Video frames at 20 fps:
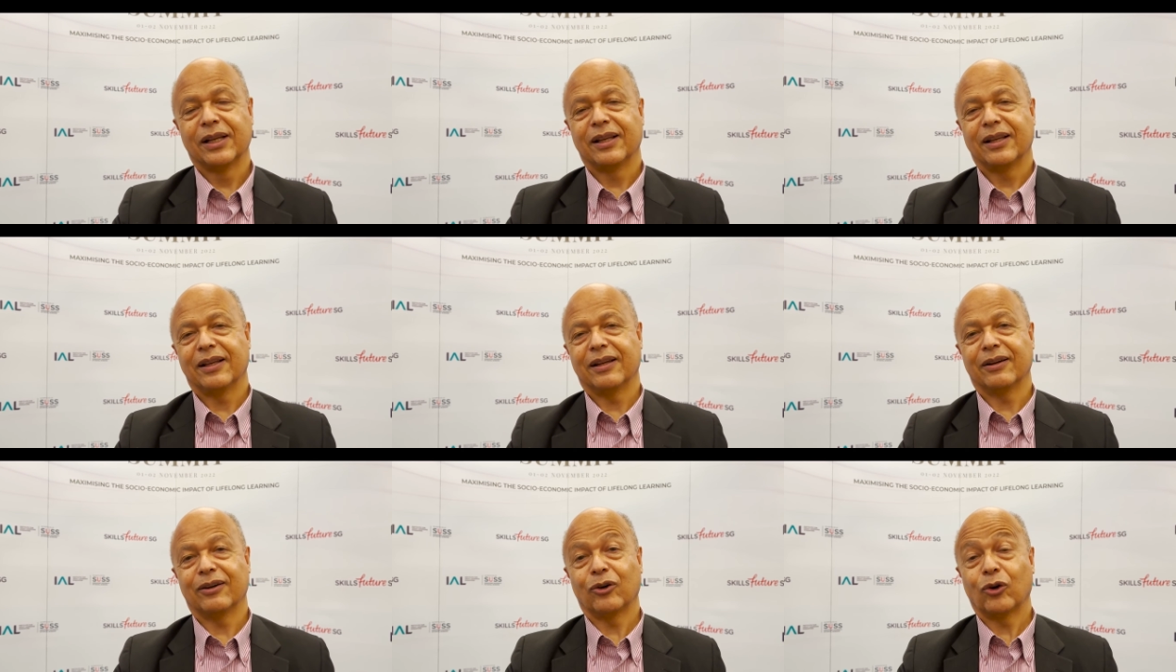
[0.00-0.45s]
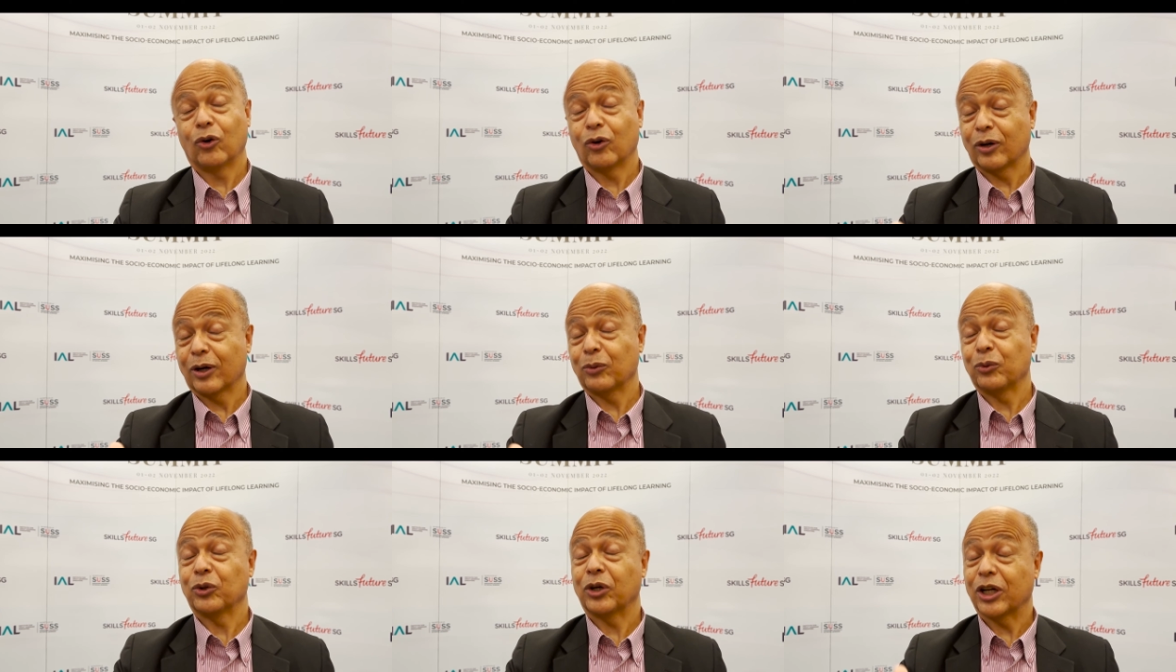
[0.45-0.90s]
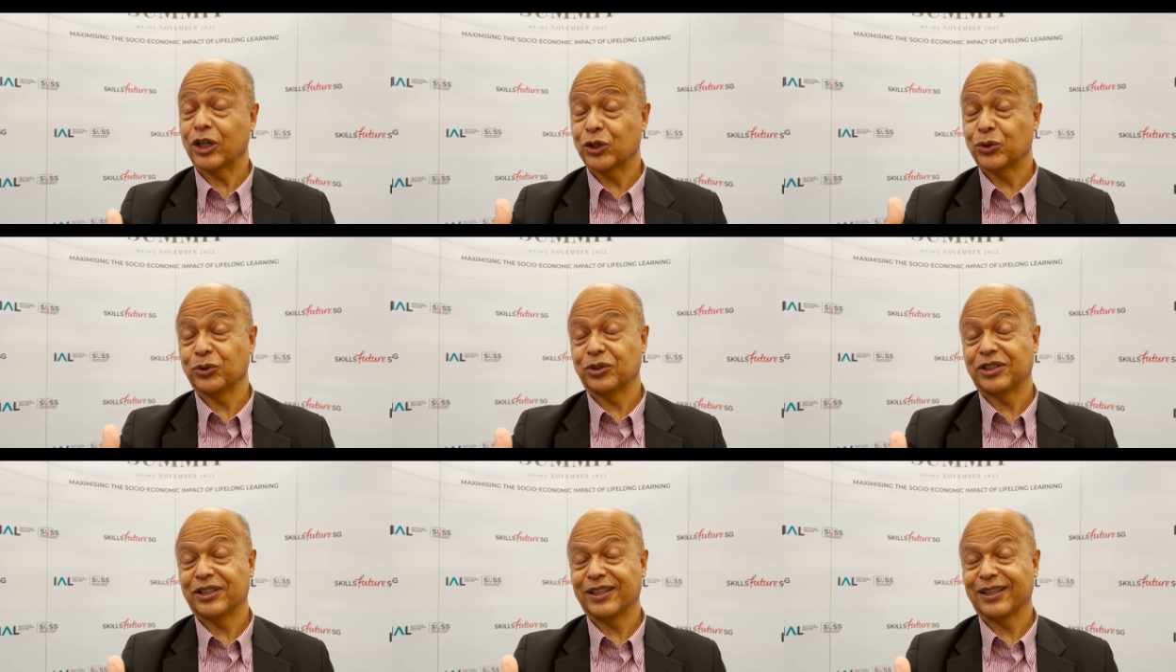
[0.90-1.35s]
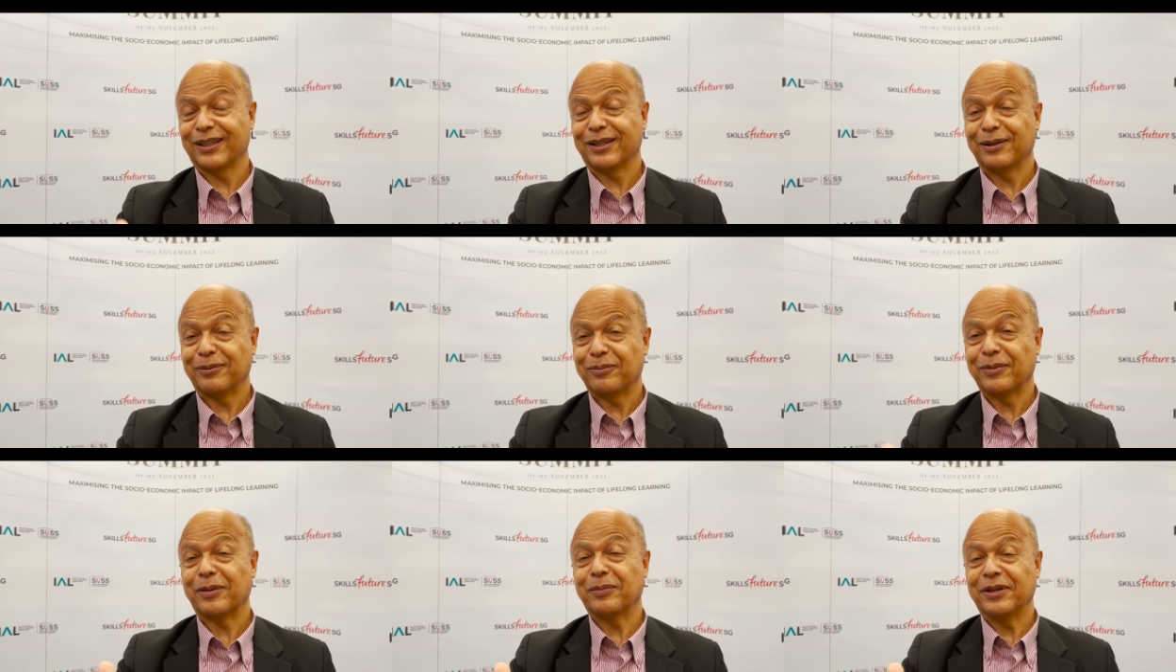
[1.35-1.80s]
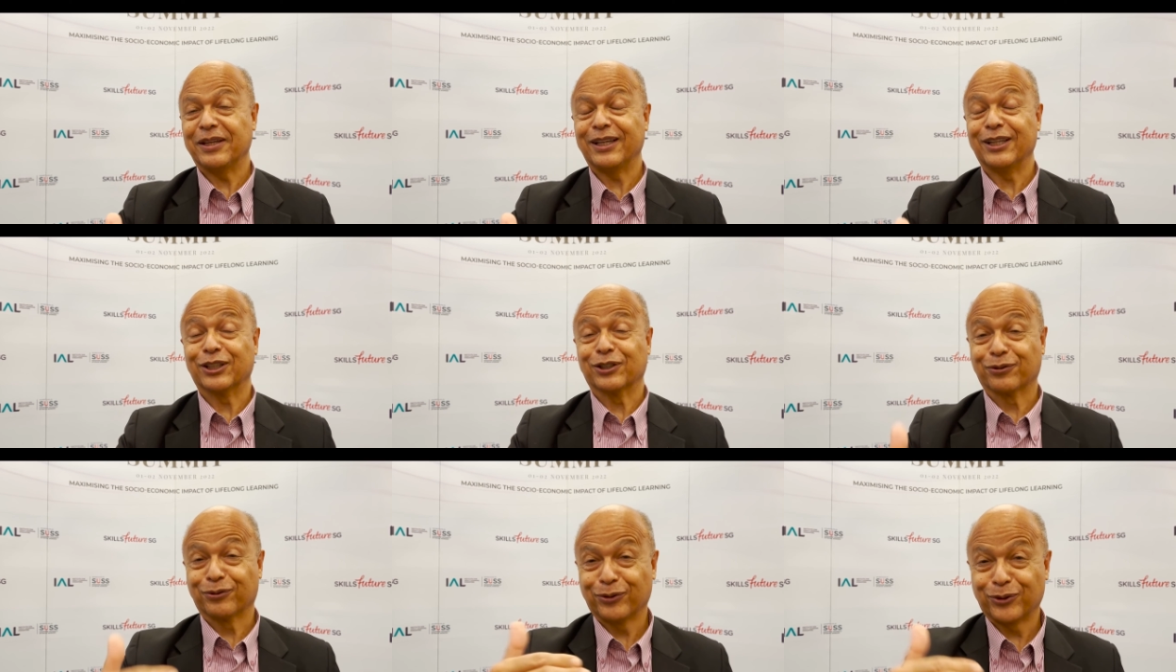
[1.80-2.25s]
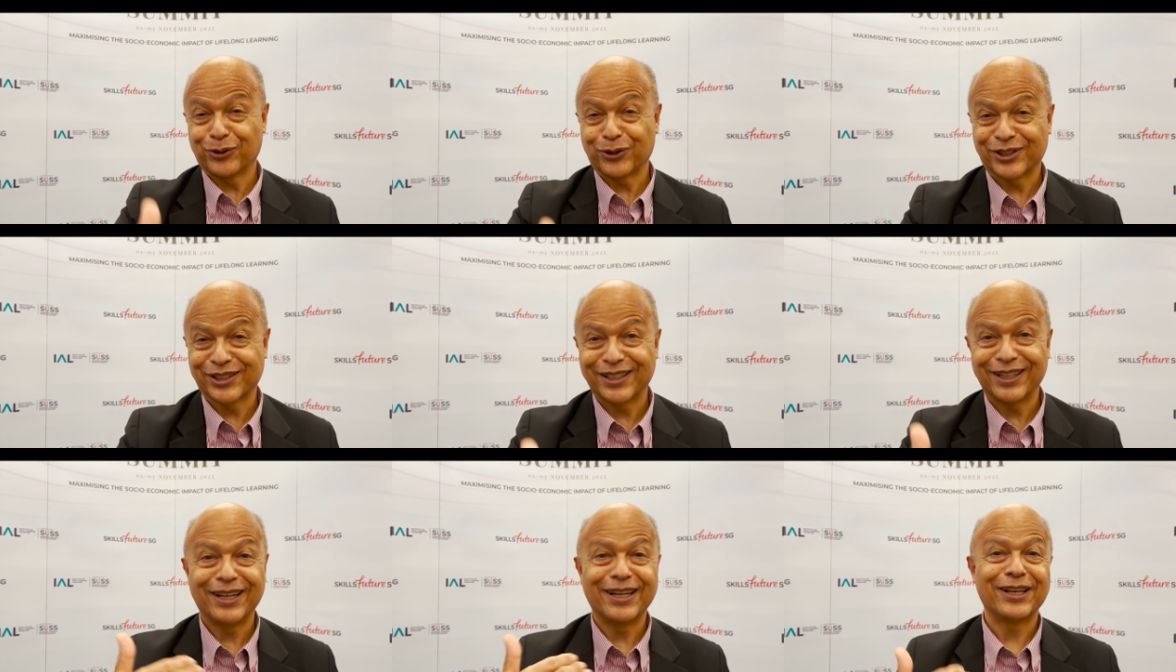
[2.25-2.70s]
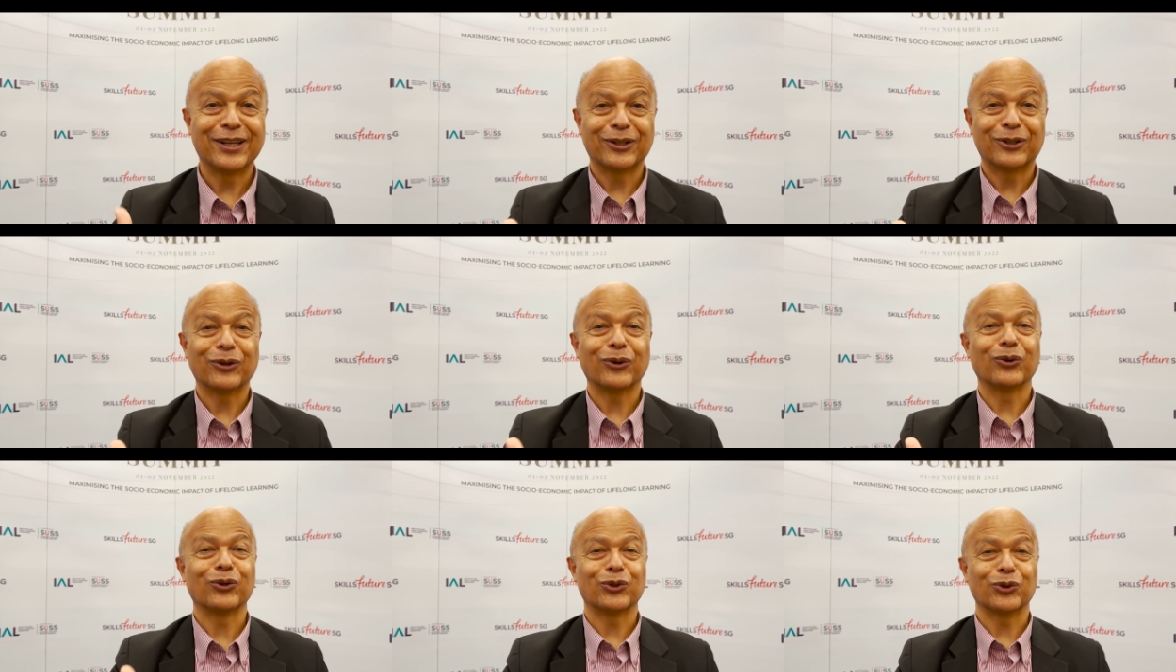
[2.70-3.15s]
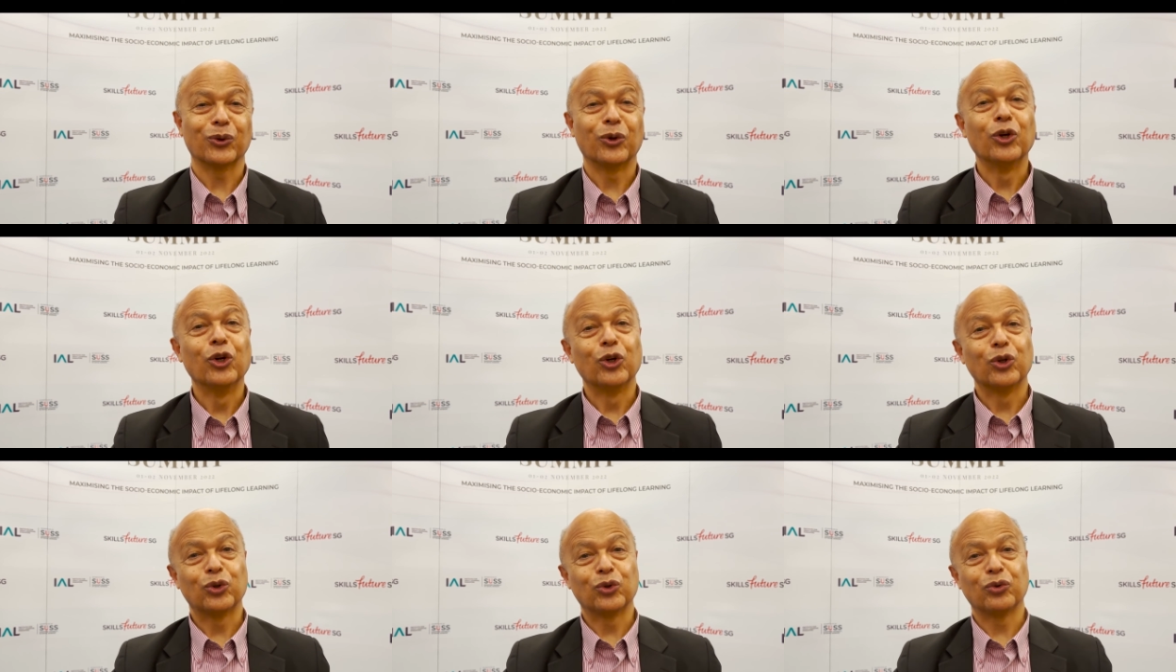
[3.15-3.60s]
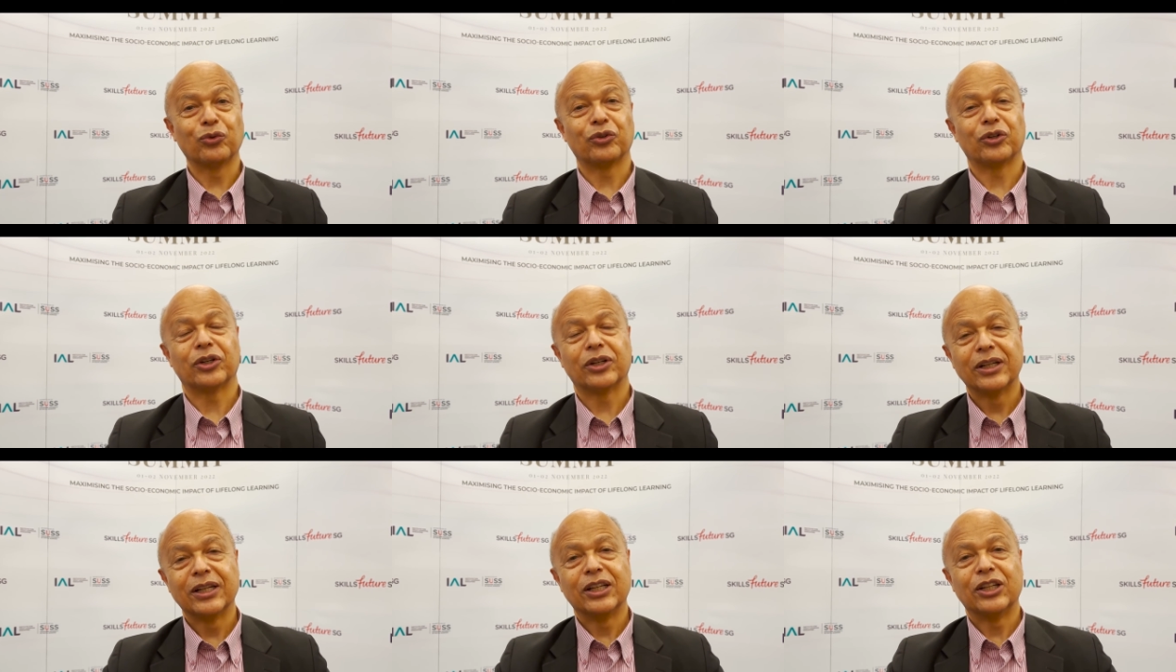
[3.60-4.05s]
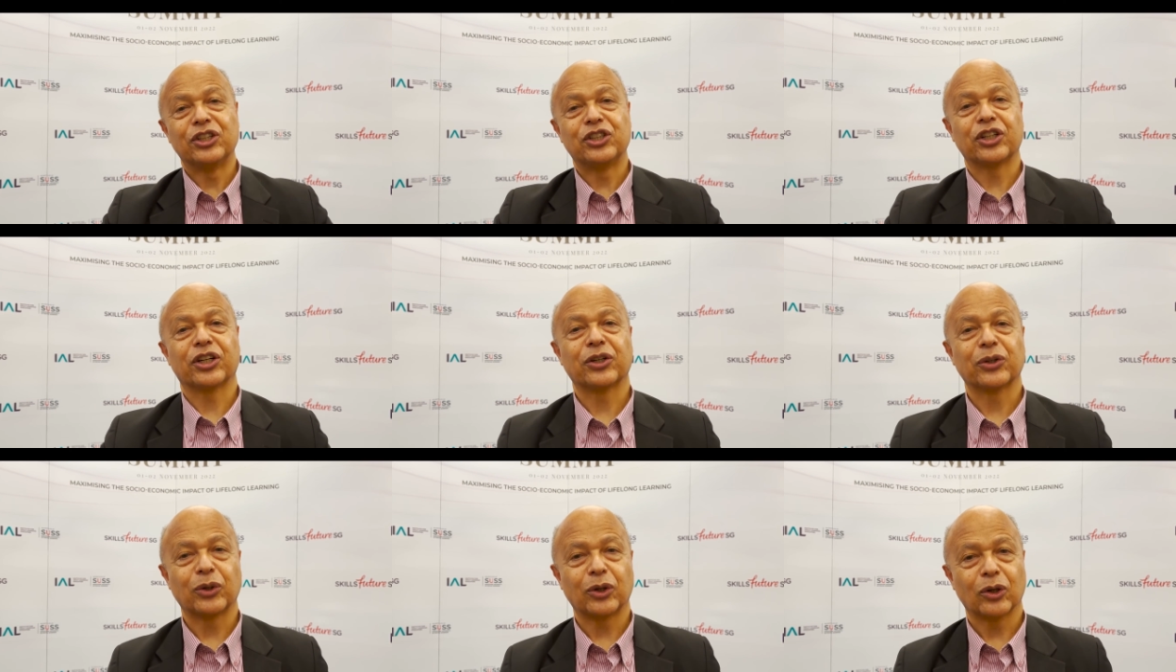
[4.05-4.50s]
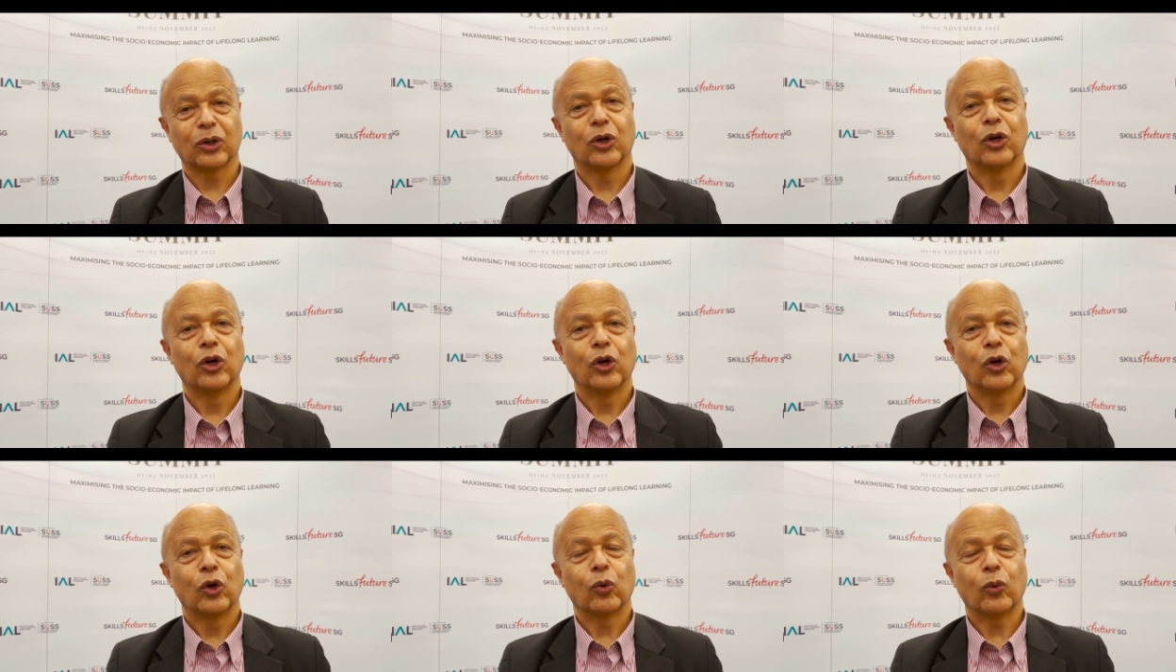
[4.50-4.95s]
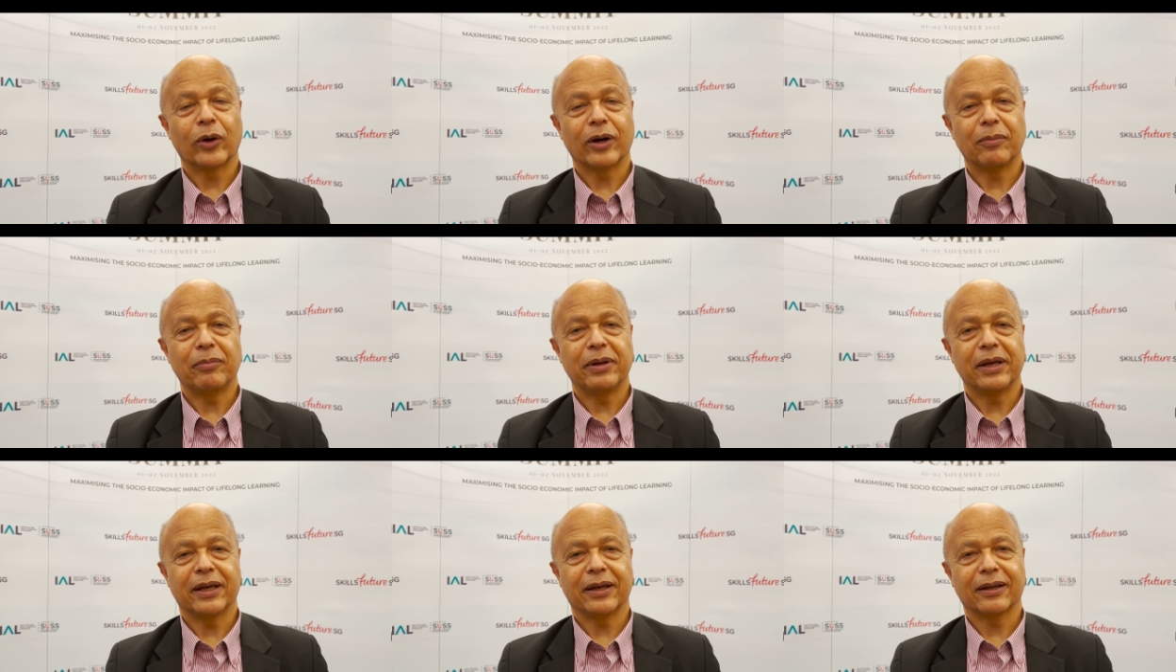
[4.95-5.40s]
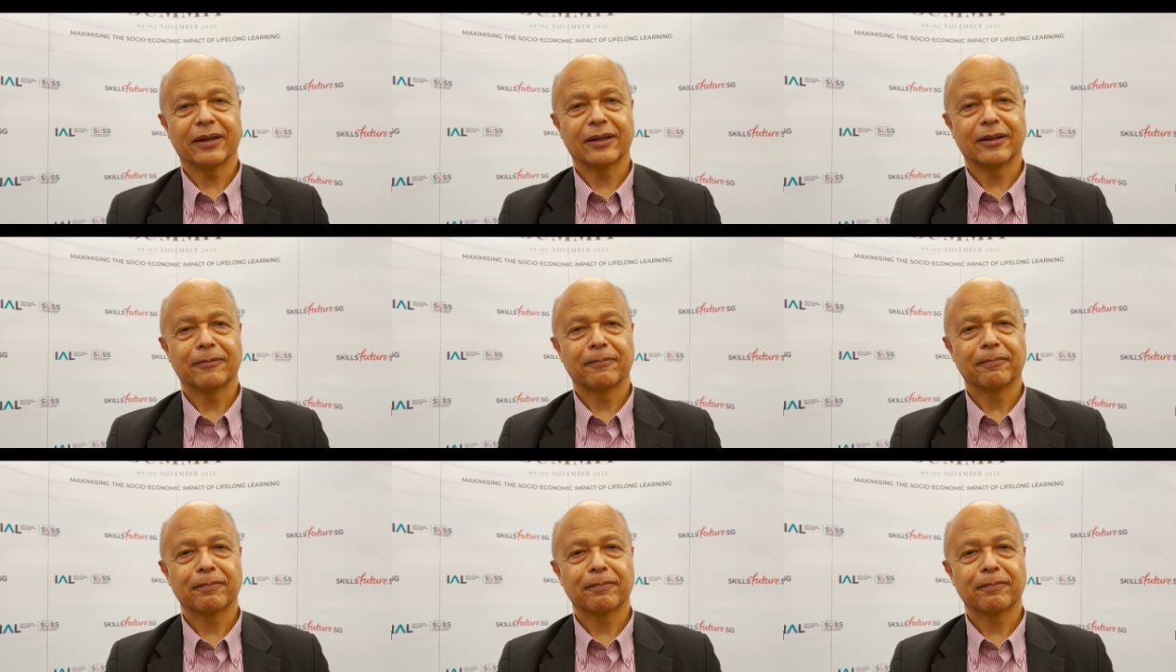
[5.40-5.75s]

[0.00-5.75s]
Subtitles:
or I should say, maybe is first linked also to their general well-being.